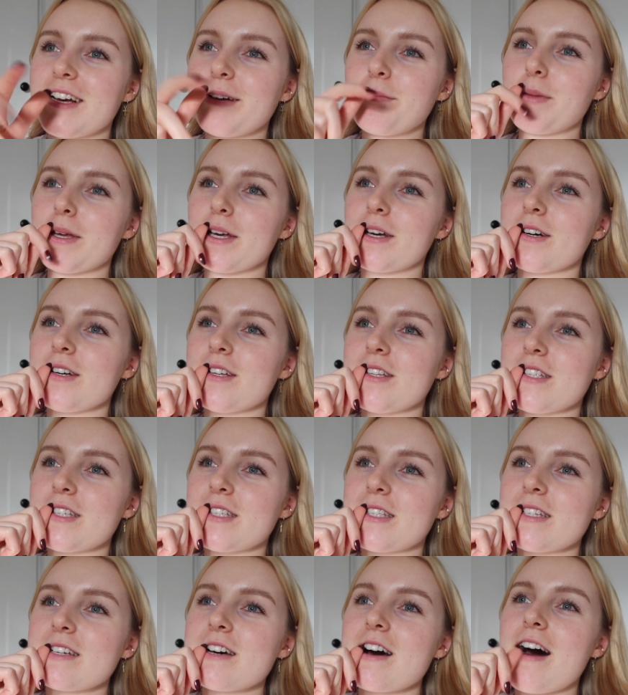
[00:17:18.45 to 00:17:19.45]

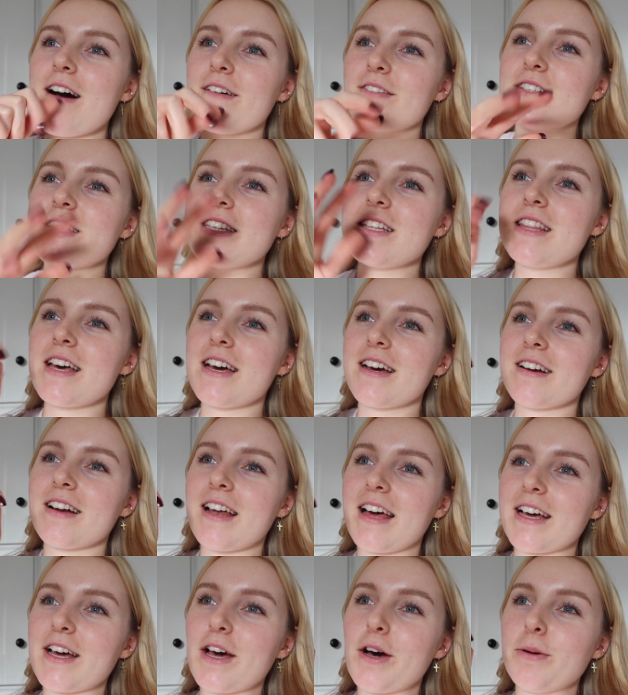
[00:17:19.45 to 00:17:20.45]
because obviously they're
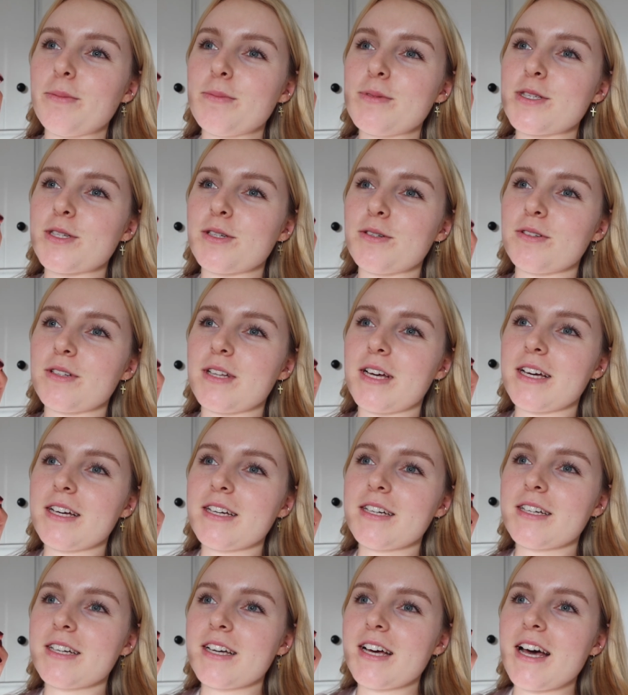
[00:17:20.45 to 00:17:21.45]
like
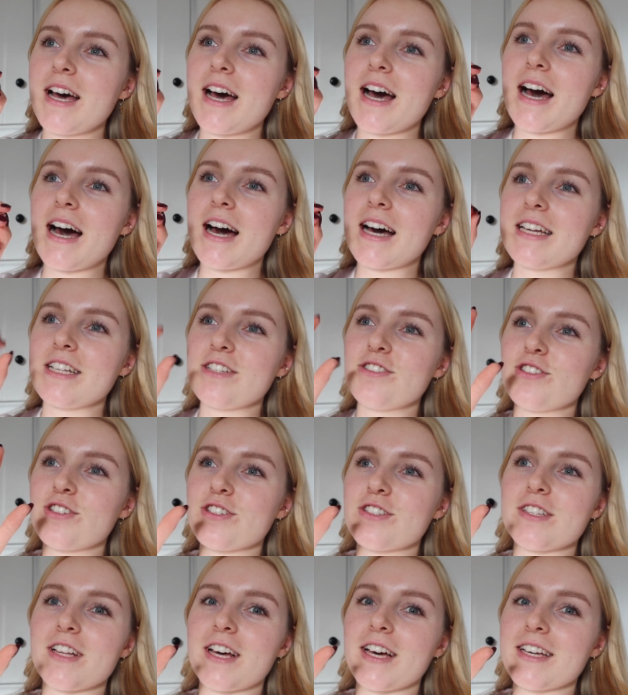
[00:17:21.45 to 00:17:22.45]
homeschooling, and it's
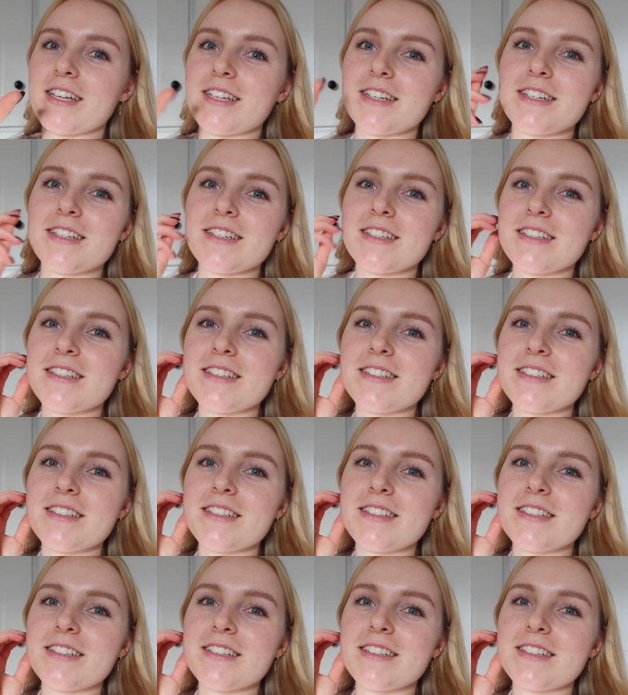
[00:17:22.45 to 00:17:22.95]
just like,